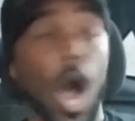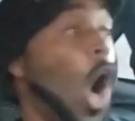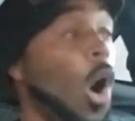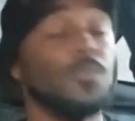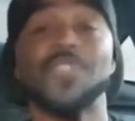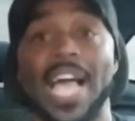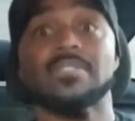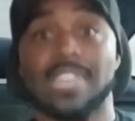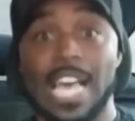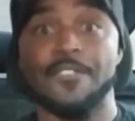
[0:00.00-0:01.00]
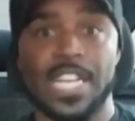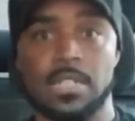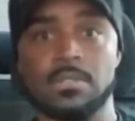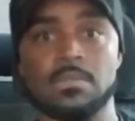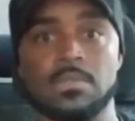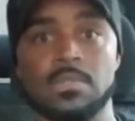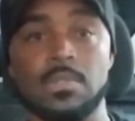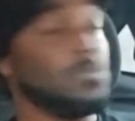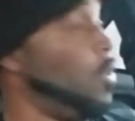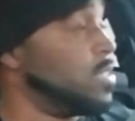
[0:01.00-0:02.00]
on Thanksgiving.
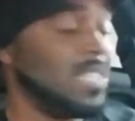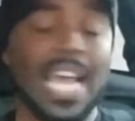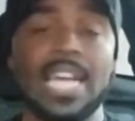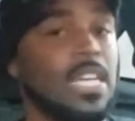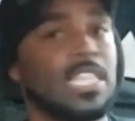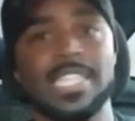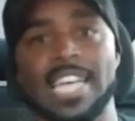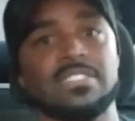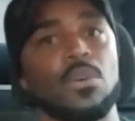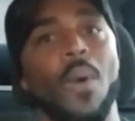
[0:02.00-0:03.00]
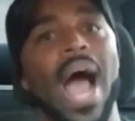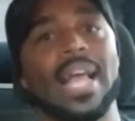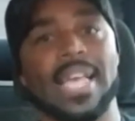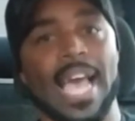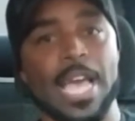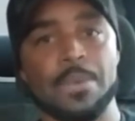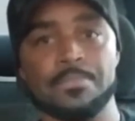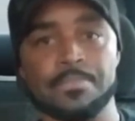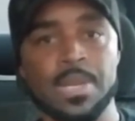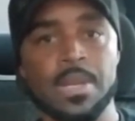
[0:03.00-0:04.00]
Once again, another nationwide game,
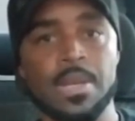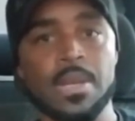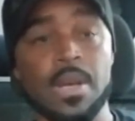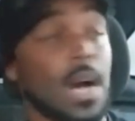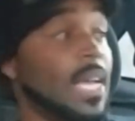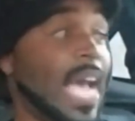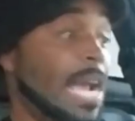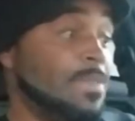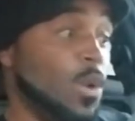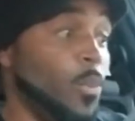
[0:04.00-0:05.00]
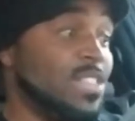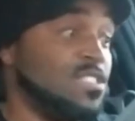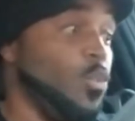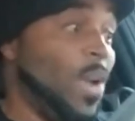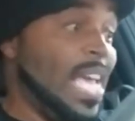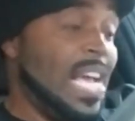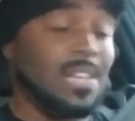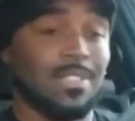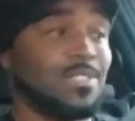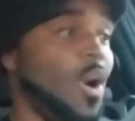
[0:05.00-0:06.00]
a game that we should win
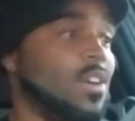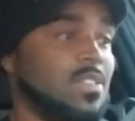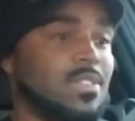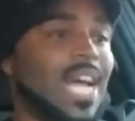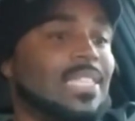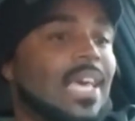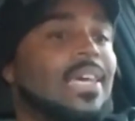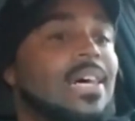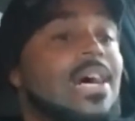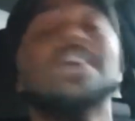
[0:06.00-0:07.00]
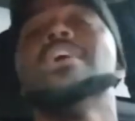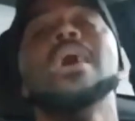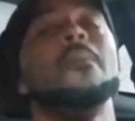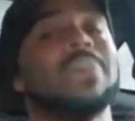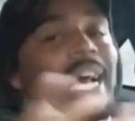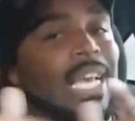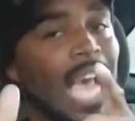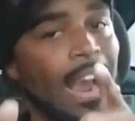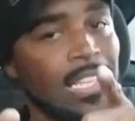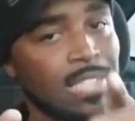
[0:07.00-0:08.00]
because the Chargers are not that good. But I
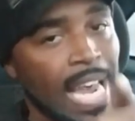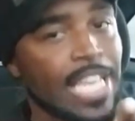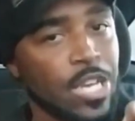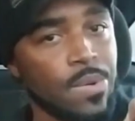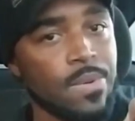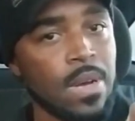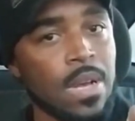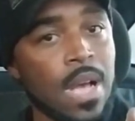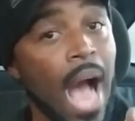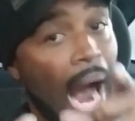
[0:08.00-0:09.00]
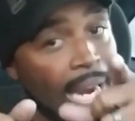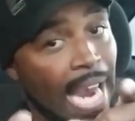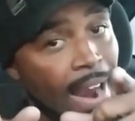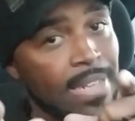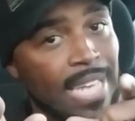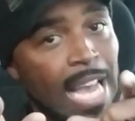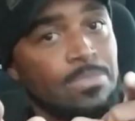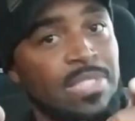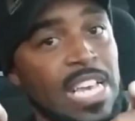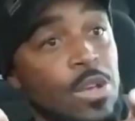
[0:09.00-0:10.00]
guarantee you, I
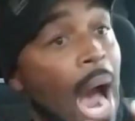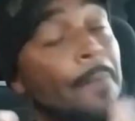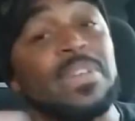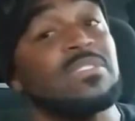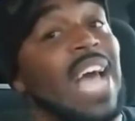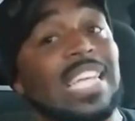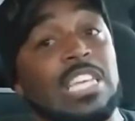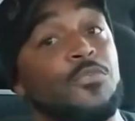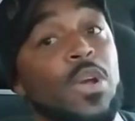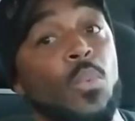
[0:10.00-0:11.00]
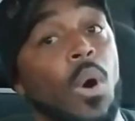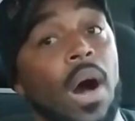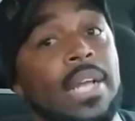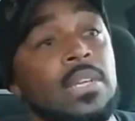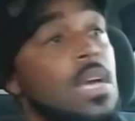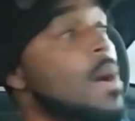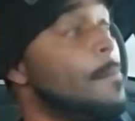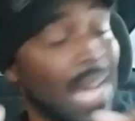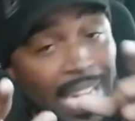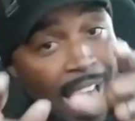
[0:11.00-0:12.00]
guarantee you, I'd be shocked if we won,
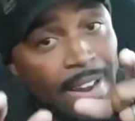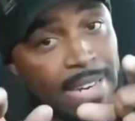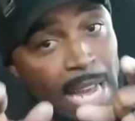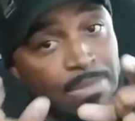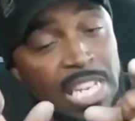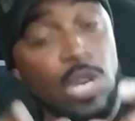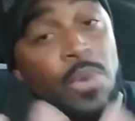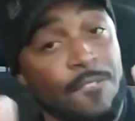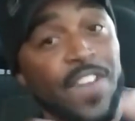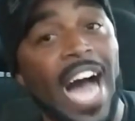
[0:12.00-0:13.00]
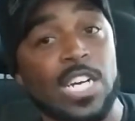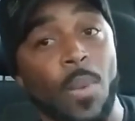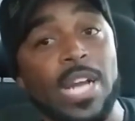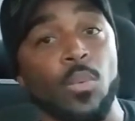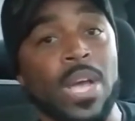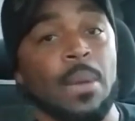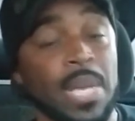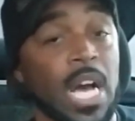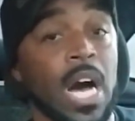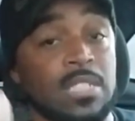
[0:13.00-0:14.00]
but I guarantee you we'd find a way to win
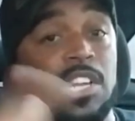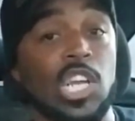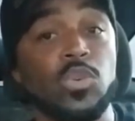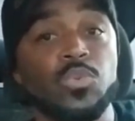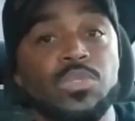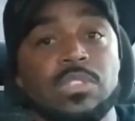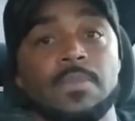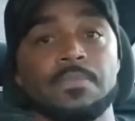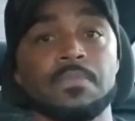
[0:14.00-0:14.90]
me to lose.